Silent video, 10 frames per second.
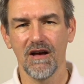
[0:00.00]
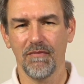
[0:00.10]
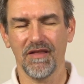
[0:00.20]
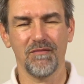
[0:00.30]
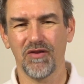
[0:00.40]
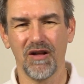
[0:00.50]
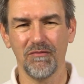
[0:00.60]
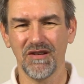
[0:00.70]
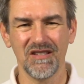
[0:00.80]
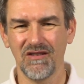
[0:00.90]
But the
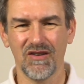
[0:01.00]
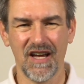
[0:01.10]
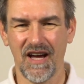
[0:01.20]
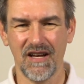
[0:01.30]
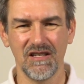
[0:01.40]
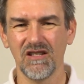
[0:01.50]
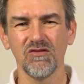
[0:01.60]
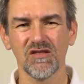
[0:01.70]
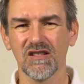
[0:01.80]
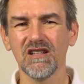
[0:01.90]
problem is you can't
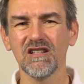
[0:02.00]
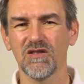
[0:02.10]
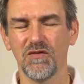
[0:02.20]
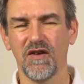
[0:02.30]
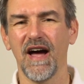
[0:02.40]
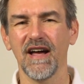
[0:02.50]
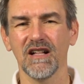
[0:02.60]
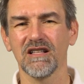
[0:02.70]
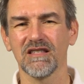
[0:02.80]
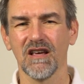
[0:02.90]
use these
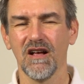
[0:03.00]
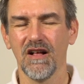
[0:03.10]
files